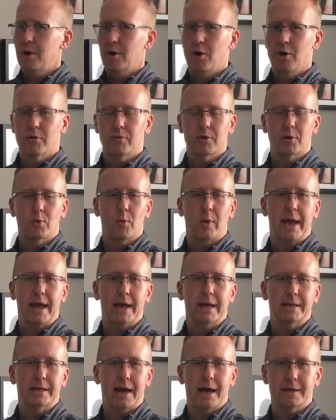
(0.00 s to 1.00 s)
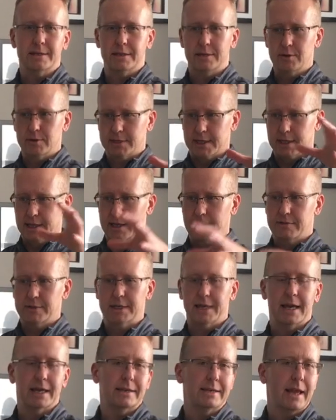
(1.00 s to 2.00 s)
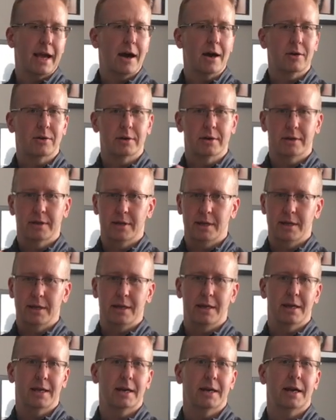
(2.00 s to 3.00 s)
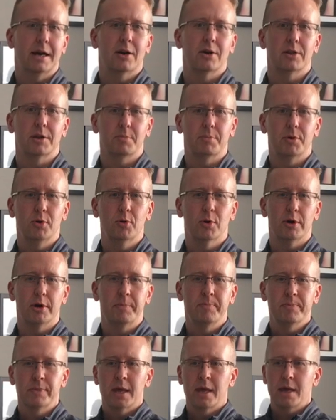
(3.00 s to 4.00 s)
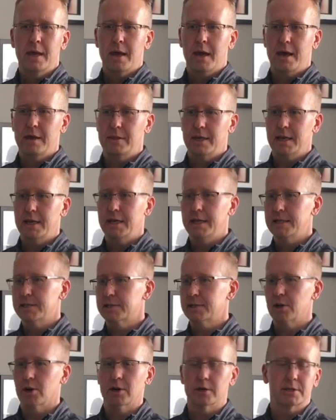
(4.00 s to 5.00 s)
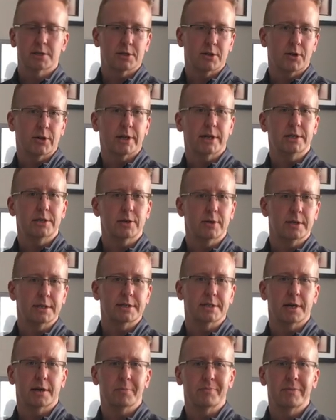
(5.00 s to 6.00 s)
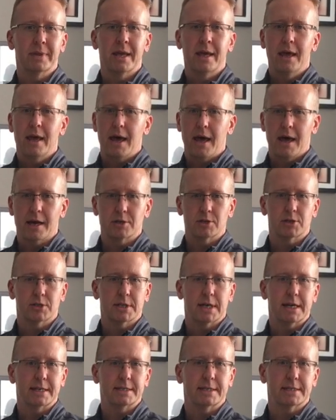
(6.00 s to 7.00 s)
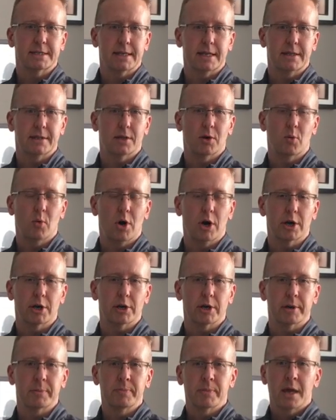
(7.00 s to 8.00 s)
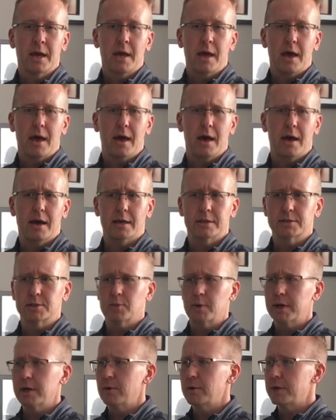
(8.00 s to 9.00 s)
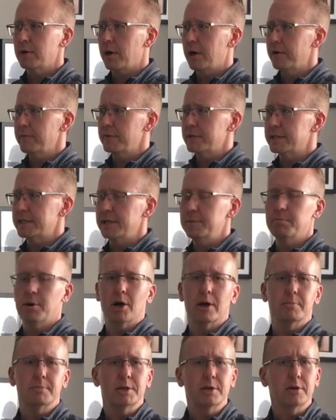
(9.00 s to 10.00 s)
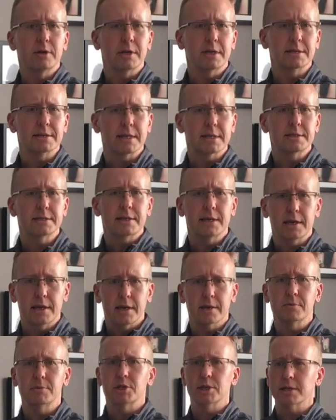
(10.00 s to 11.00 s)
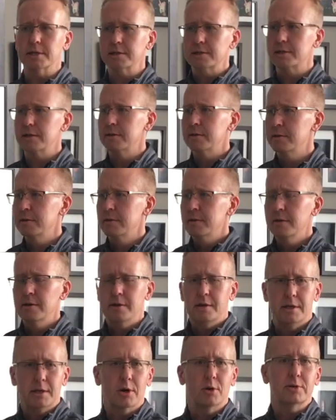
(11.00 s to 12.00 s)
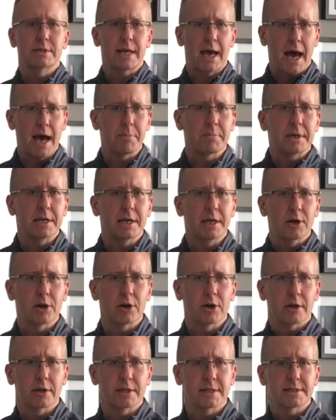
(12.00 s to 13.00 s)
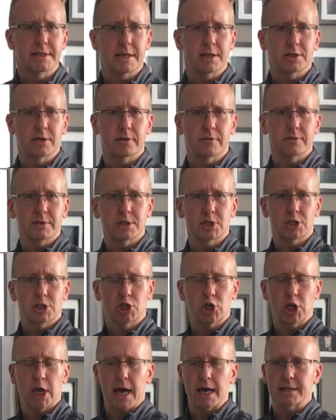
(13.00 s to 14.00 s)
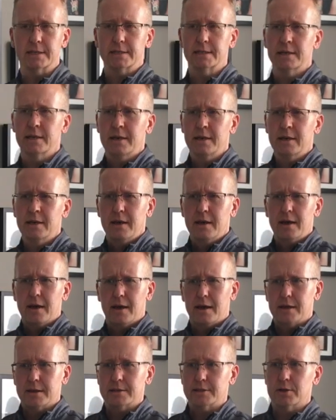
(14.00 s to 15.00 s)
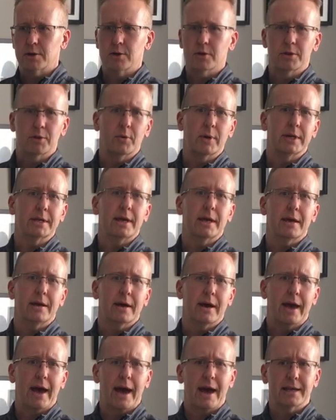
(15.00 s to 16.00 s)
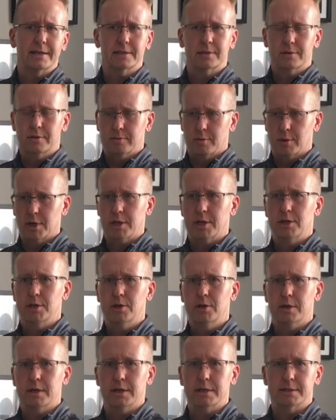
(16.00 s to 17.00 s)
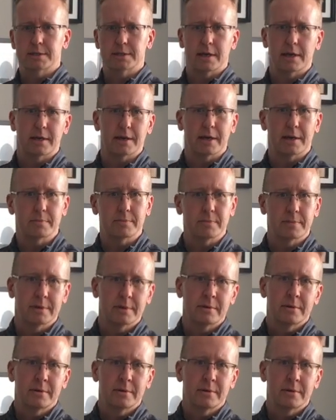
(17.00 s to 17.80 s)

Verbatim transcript: overweight, had to use the lift to get down in and out of the pool. And then he'd start slowly doing some exercises in the water. And so what I would often see Bob doing is I'd see him just, you know, tapping here on the center of his chest. And so the one day I asked, what are you doing? He said, I'm